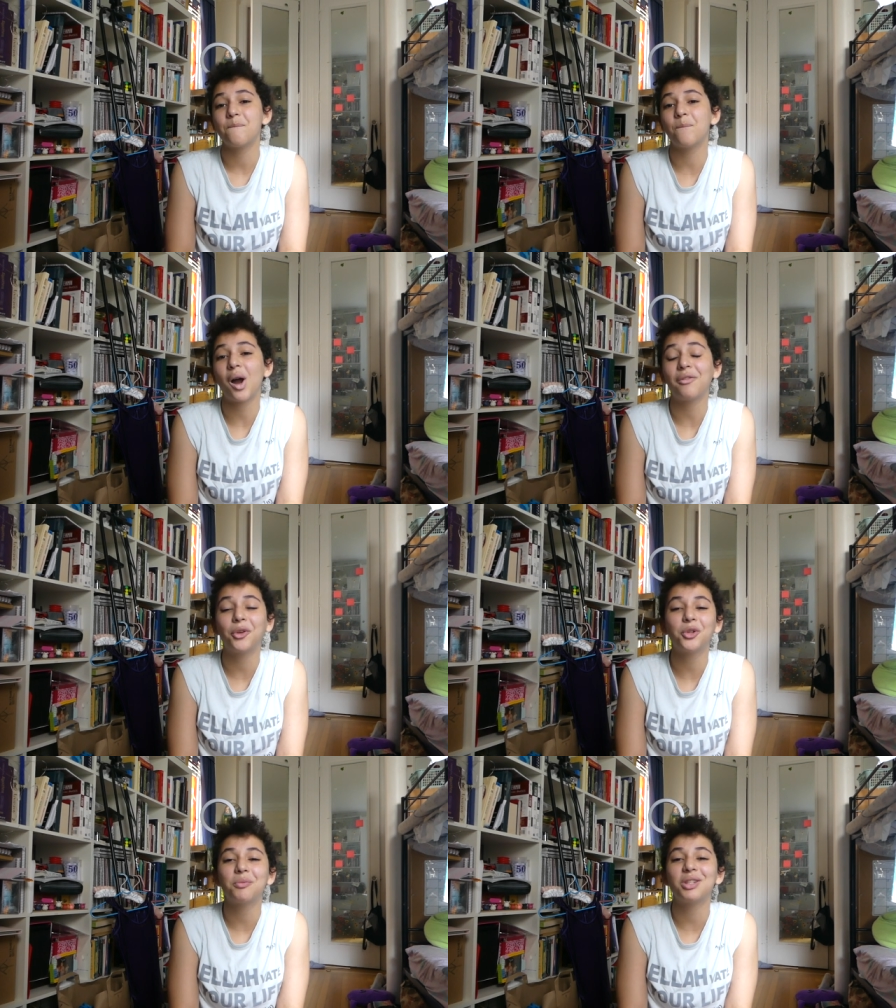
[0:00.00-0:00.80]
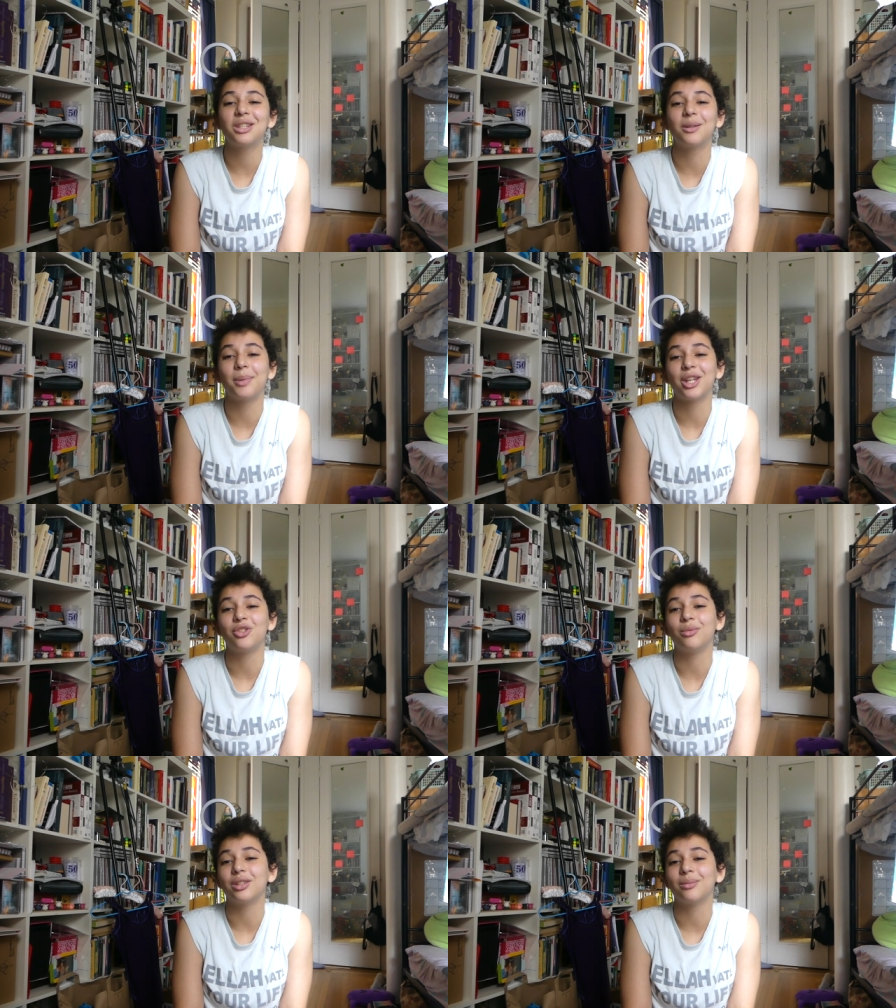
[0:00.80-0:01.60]
My future gymnast is the best
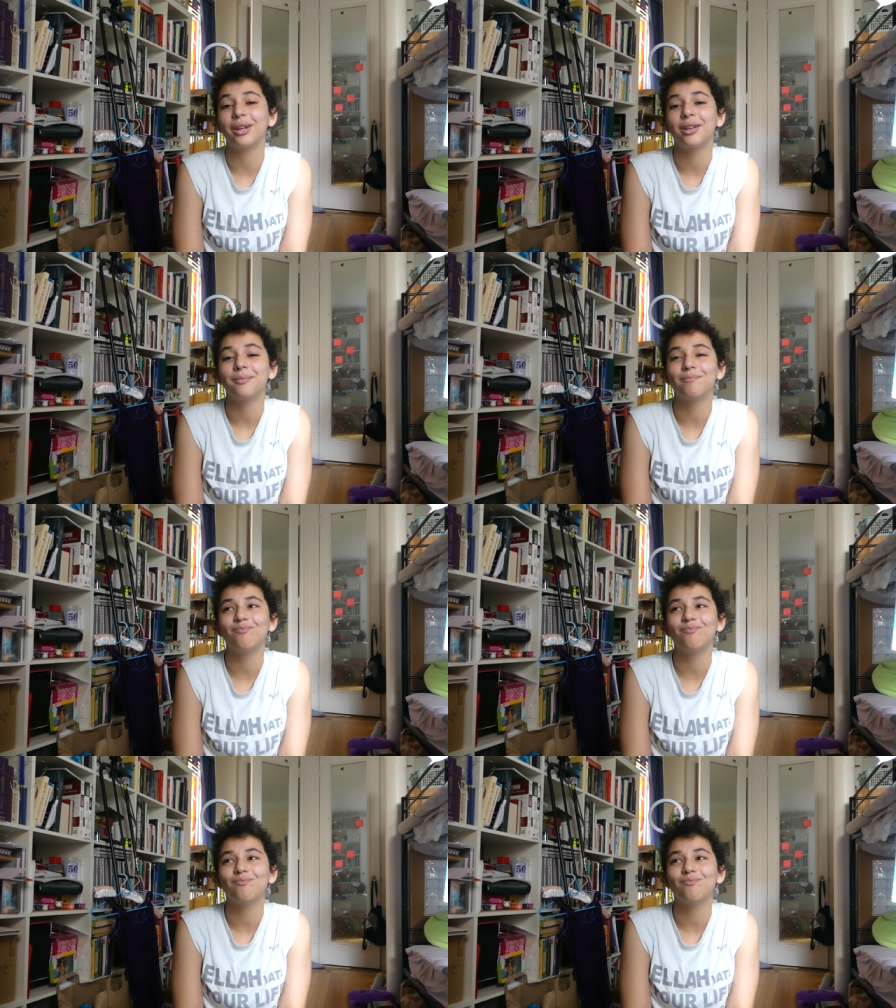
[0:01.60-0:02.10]
gymnast in my head.